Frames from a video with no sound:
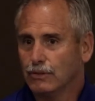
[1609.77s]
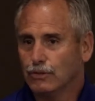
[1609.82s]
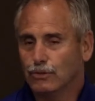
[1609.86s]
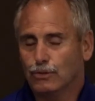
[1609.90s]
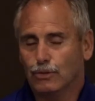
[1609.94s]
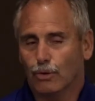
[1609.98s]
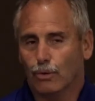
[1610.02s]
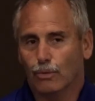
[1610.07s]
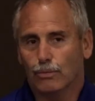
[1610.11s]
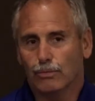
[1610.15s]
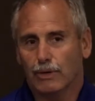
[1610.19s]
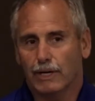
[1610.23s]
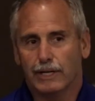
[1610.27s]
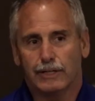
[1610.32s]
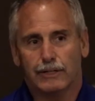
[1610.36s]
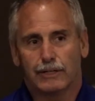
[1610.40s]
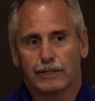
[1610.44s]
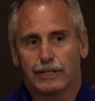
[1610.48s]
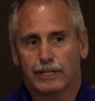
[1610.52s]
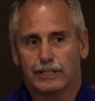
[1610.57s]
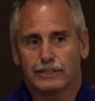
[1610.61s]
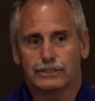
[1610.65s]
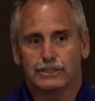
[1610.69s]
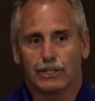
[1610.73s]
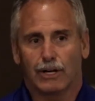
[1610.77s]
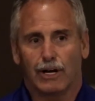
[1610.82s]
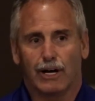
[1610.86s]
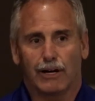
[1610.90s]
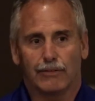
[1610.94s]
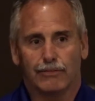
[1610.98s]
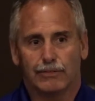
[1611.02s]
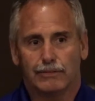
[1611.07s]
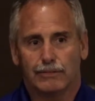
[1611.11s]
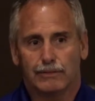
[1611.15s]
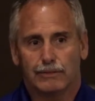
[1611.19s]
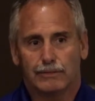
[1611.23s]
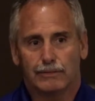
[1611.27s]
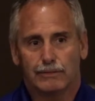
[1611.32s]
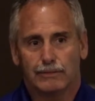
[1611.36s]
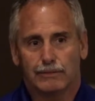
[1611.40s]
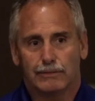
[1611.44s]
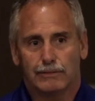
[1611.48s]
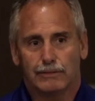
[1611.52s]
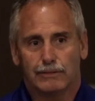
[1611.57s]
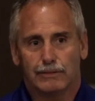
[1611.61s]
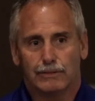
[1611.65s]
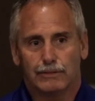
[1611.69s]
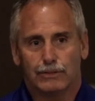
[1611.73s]
Don't write your kids off.
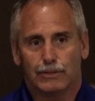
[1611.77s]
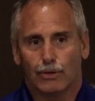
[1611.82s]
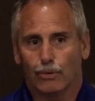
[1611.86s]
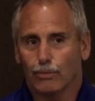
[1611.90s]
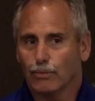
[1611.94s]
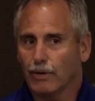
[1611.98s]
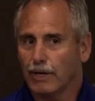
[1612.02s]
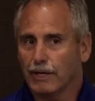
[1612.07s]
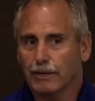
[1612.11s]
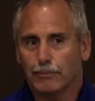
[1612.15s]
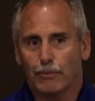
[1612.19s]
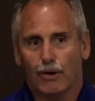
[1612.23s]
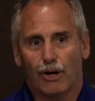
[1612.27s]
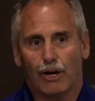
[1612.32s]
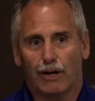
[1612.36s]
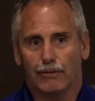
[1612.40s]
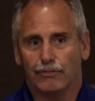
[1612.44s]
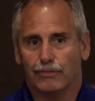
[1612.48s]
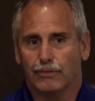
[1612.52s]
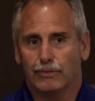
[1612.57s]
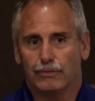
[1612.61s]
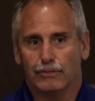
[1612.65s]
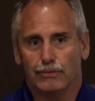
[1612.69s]
Don't write them off.